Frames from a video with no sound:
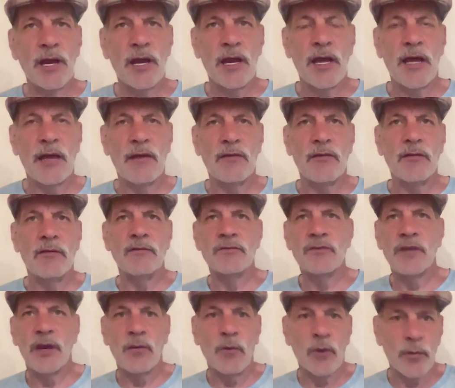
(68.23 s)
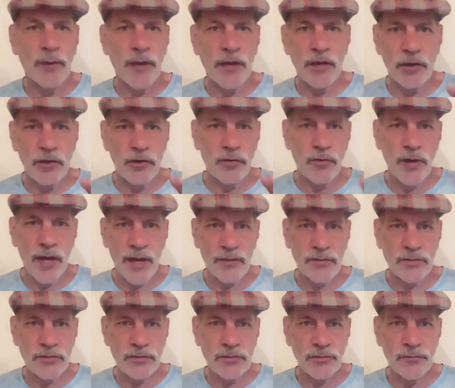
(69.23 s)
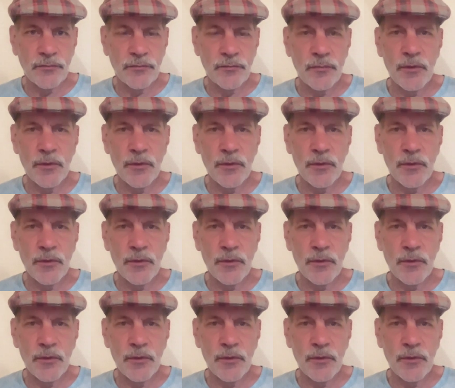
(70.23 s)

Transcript: and it's like what am i going to do next